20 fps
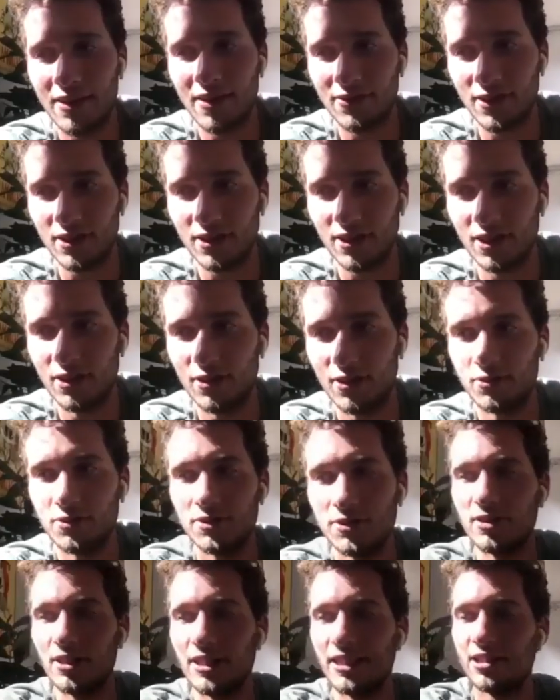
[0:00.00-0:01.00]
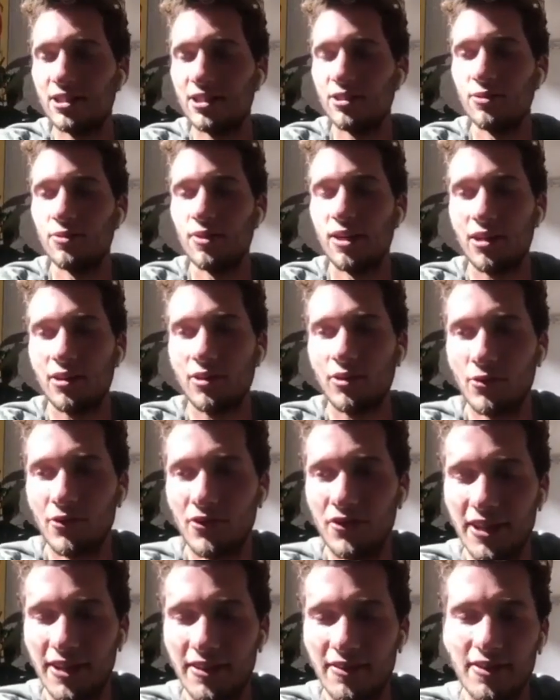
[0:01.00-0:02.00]
effort goes into our
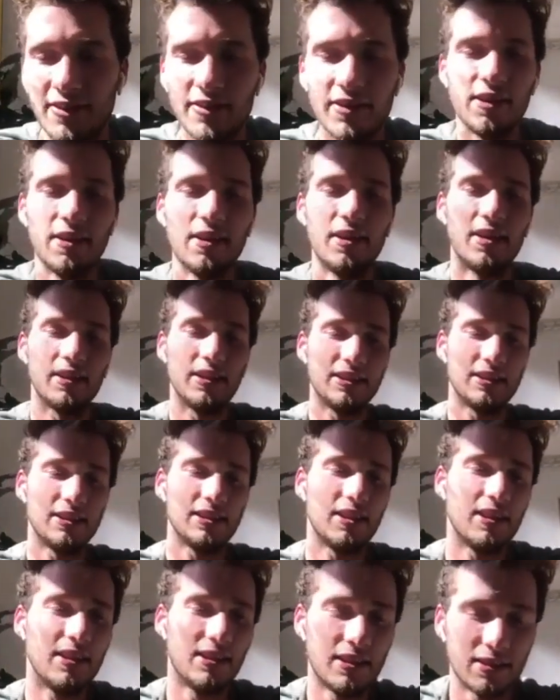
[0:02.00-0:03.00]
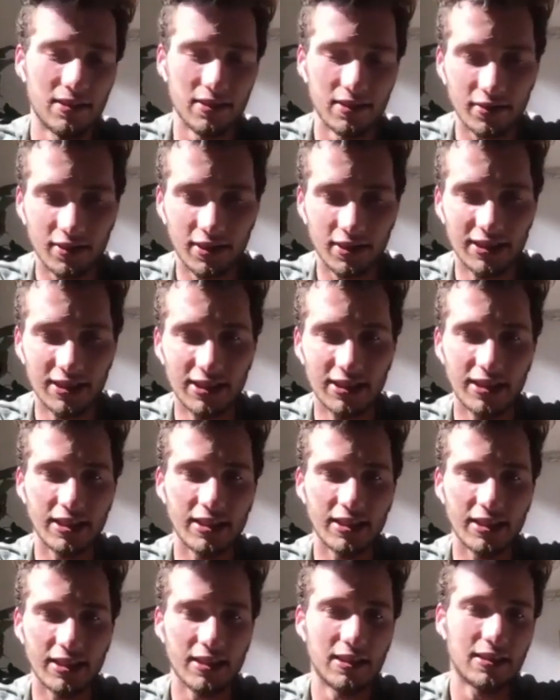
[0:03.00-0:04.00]
content. It's the
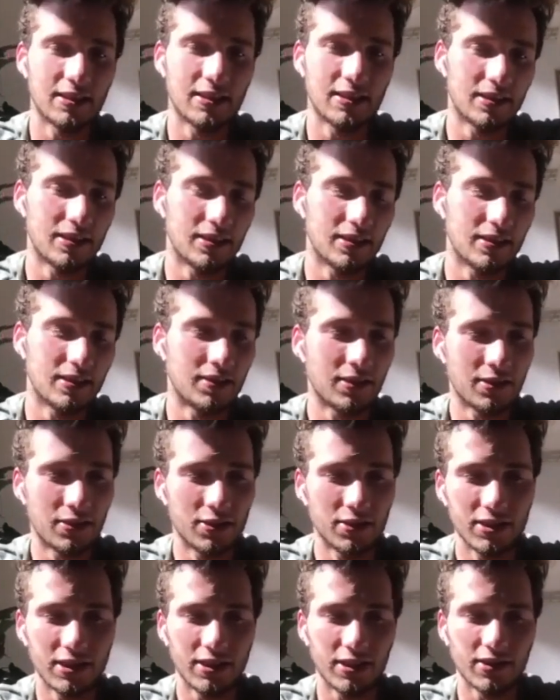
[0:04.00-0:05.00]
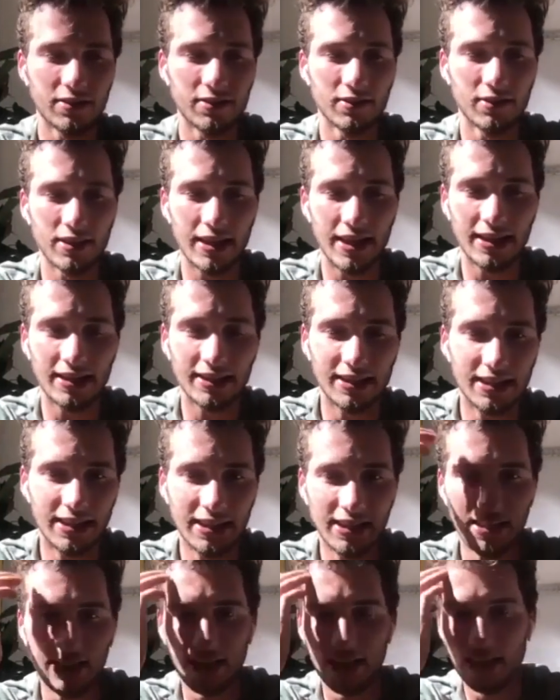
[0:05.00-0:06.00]
writing, the hosting, the
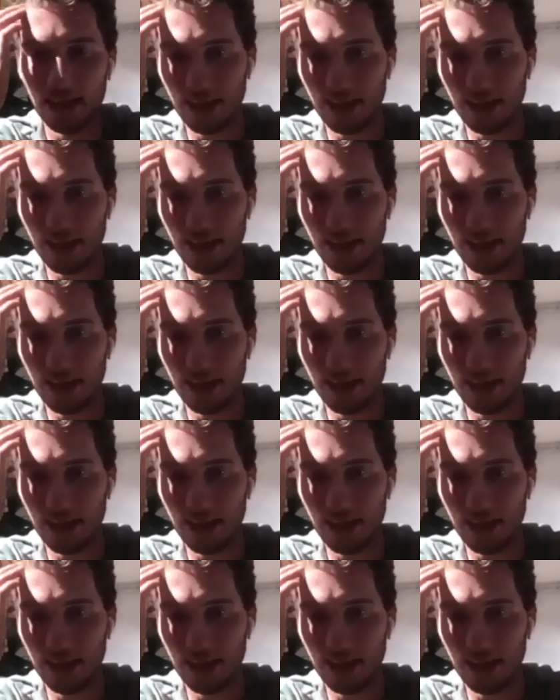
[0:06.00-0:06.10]
editing,